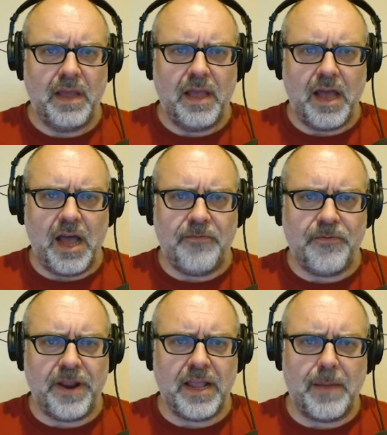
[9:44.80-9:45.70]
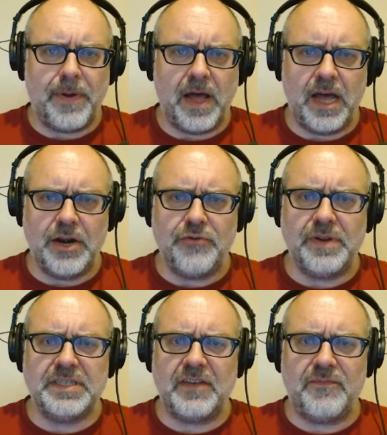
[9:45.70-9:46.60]
offering up
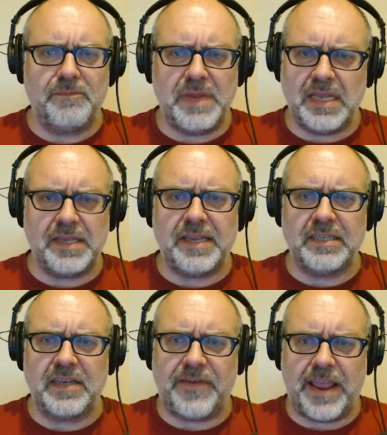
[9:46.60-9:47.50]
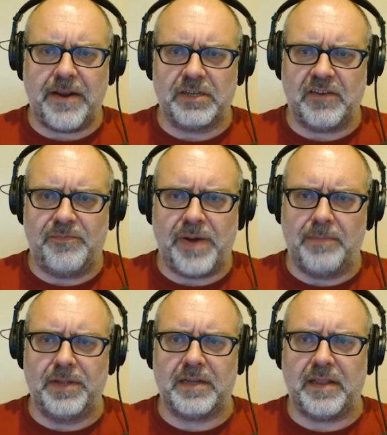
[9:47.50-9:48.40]
hundreds of millions of acres of
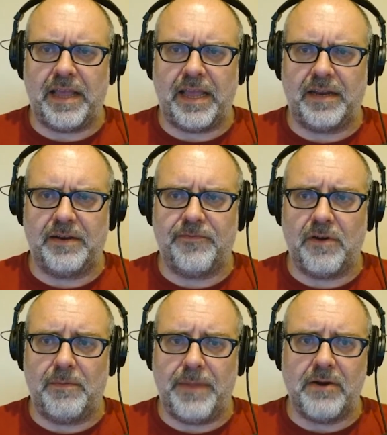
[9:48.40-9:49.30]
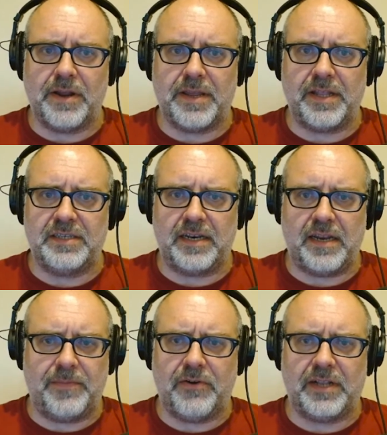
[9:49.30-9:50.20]
public land for Americans and
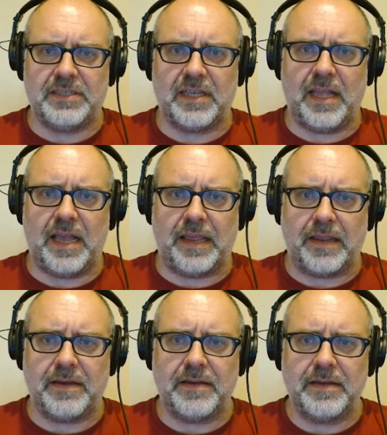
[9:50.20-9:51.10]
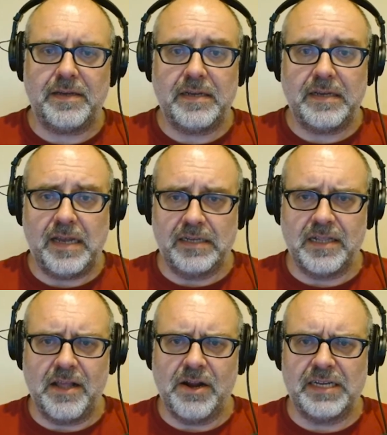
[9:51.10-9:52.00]
immigrants alike, as
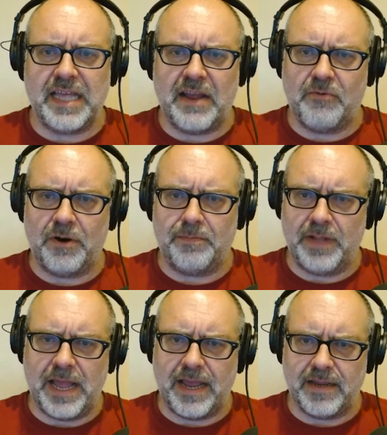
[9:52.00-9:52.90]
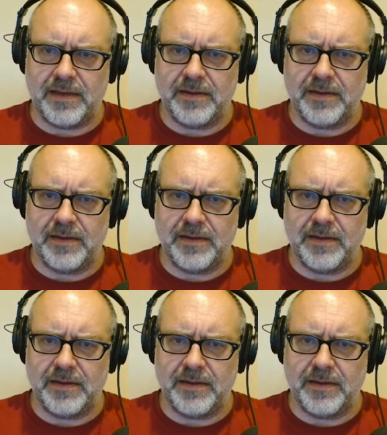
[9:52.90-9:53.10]
long as they weren't black.